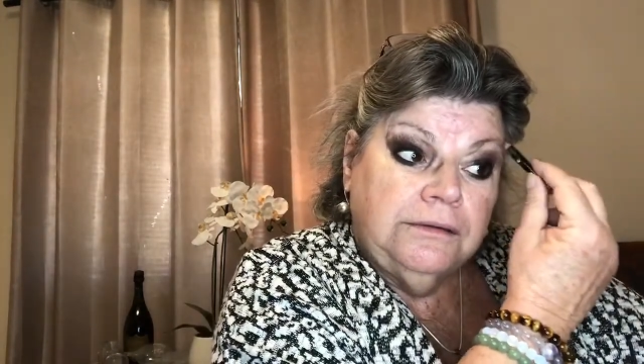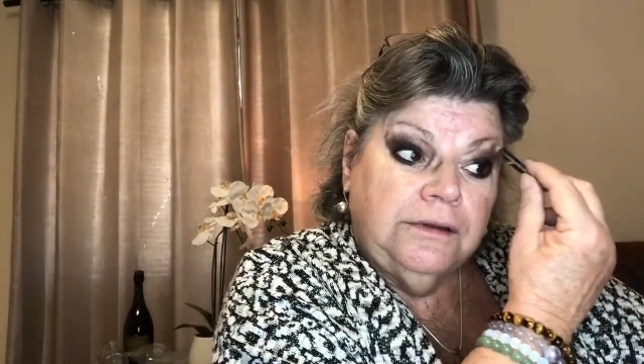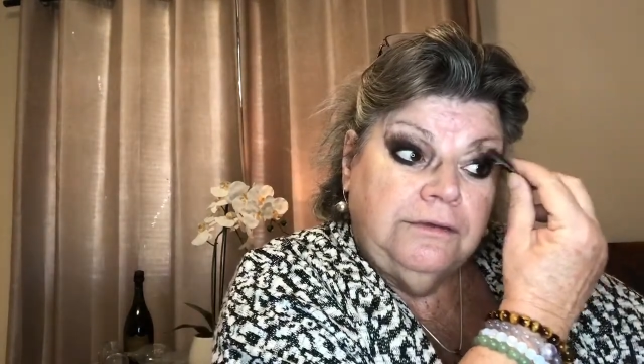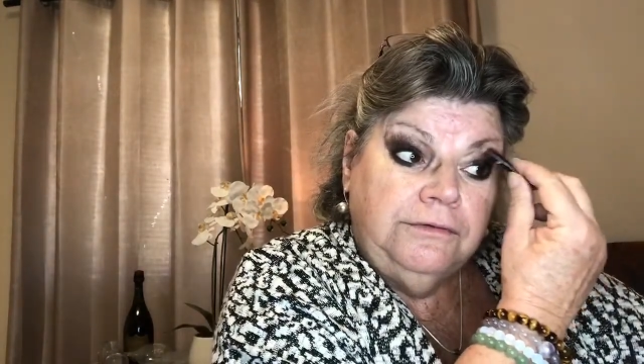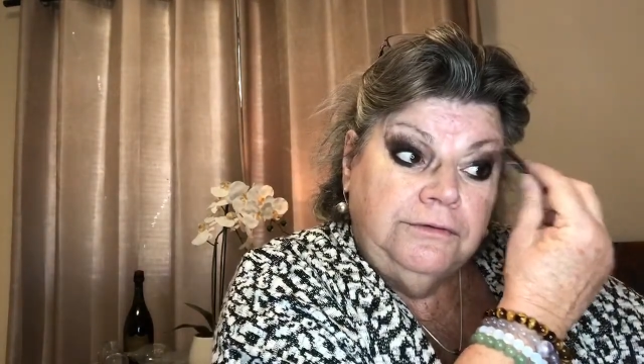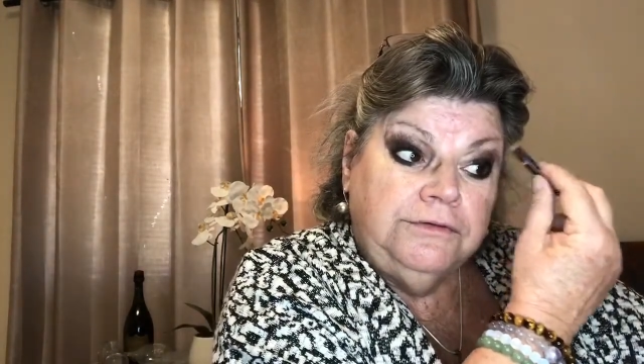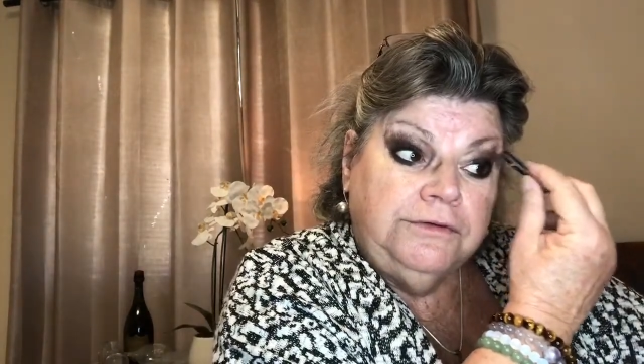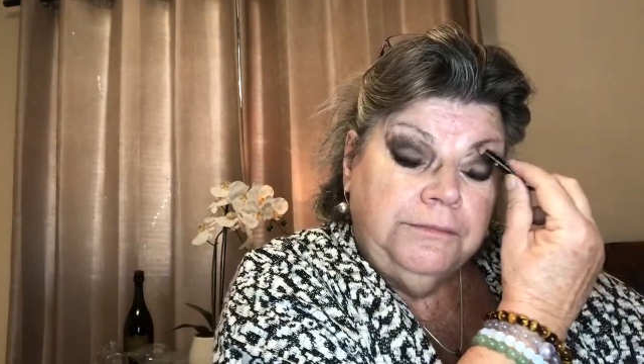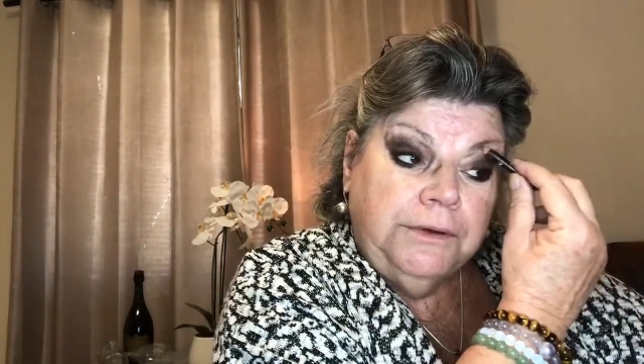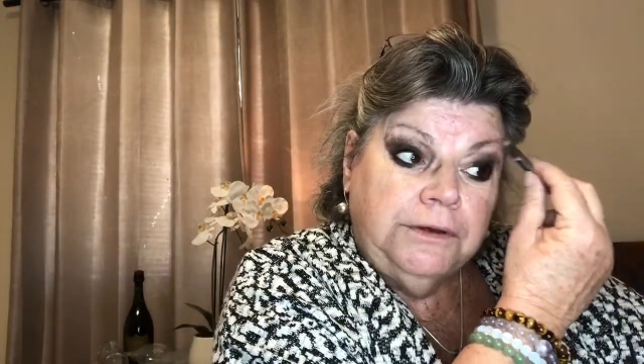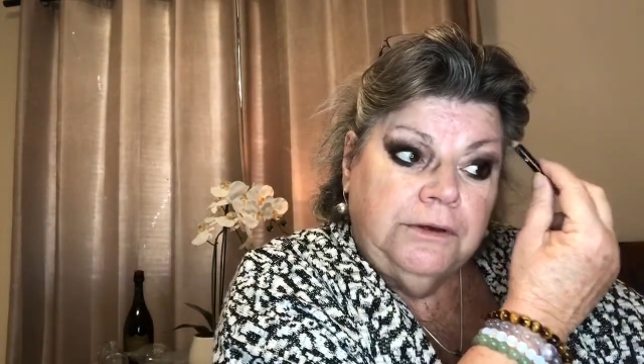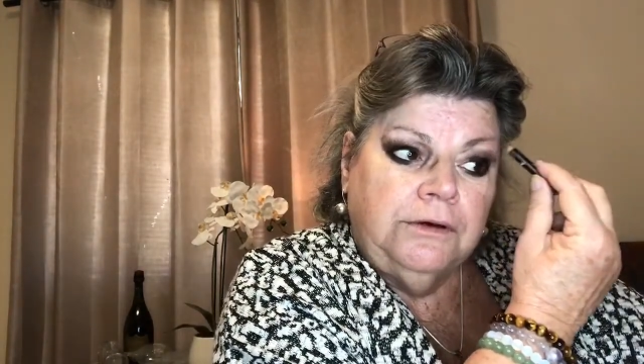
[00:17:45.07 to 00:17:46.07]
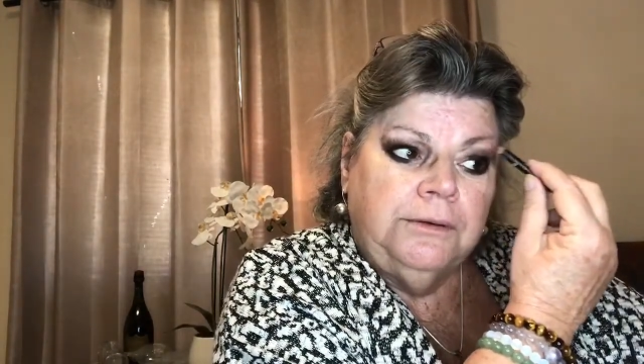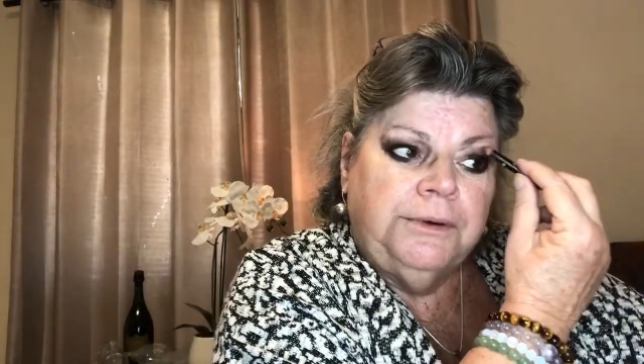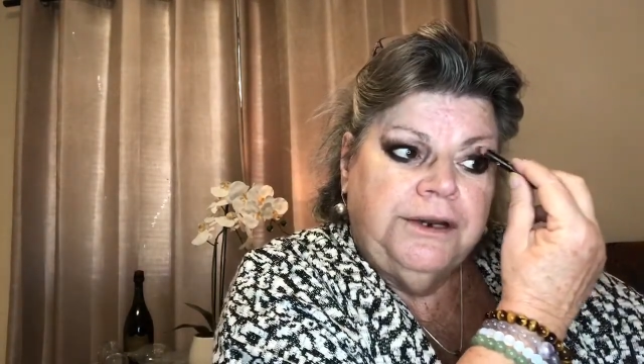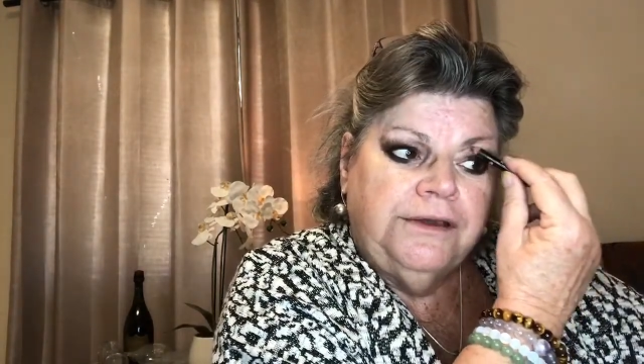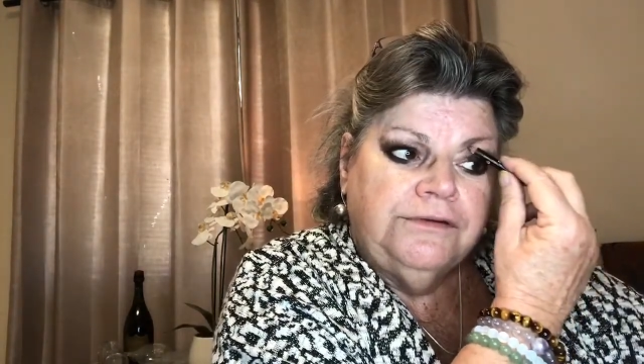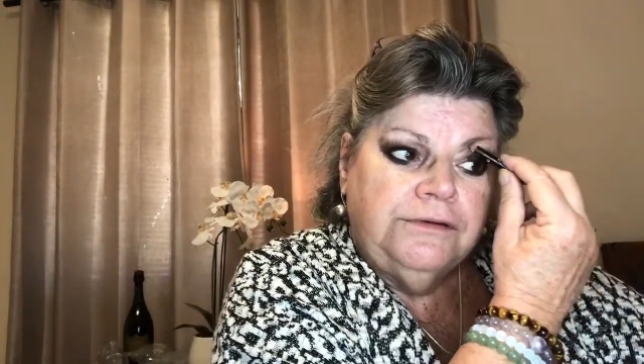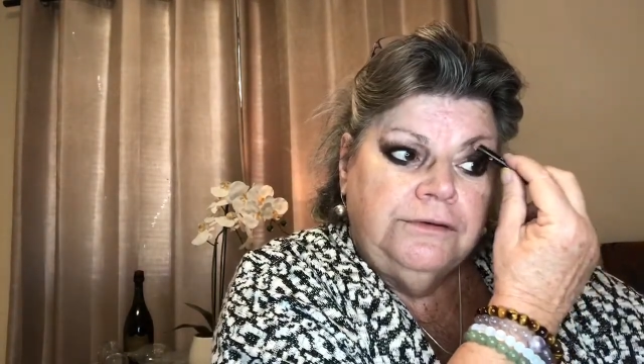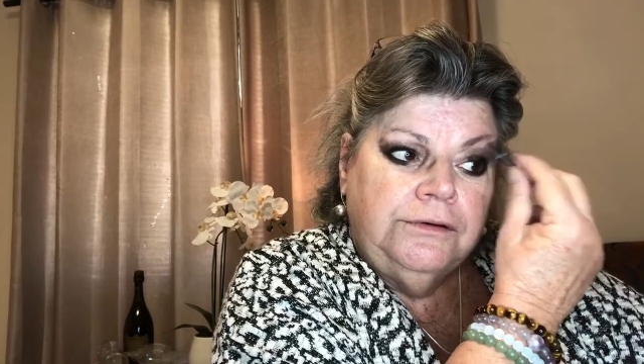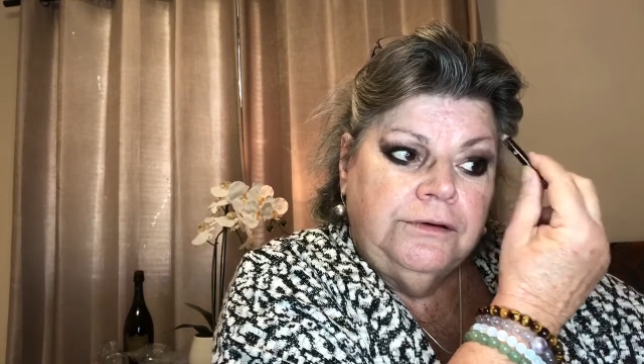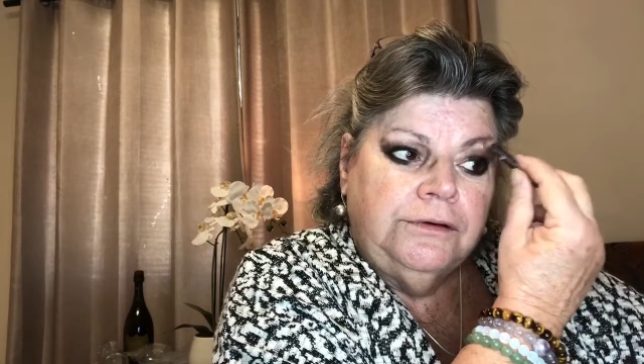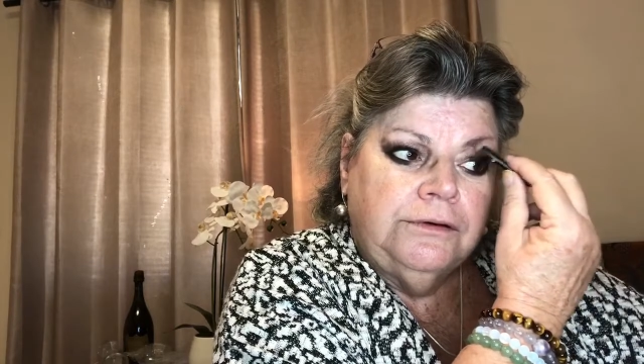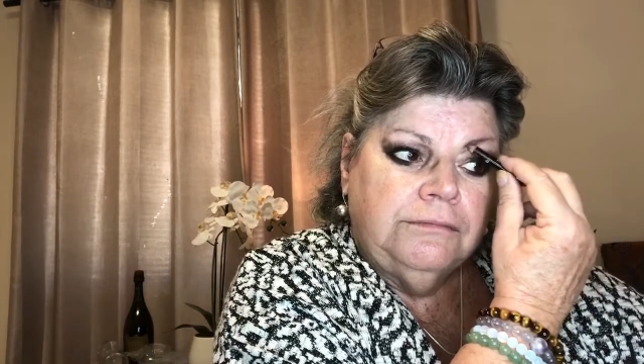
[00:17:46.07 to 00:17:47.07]
I've looked at my eyebrows and
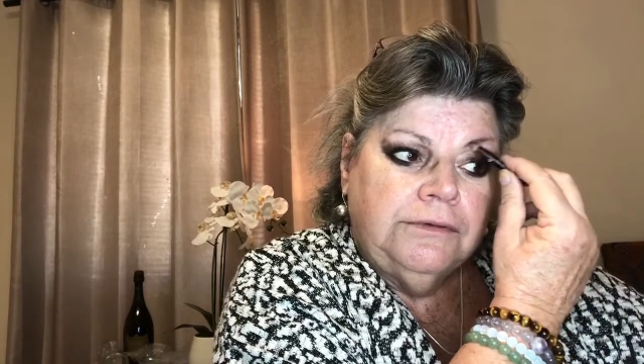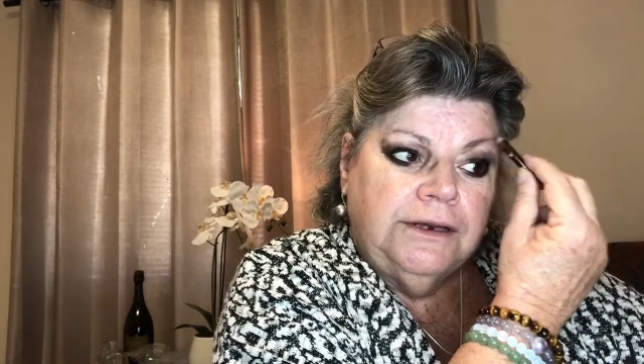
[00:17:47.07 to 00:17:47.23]
gone,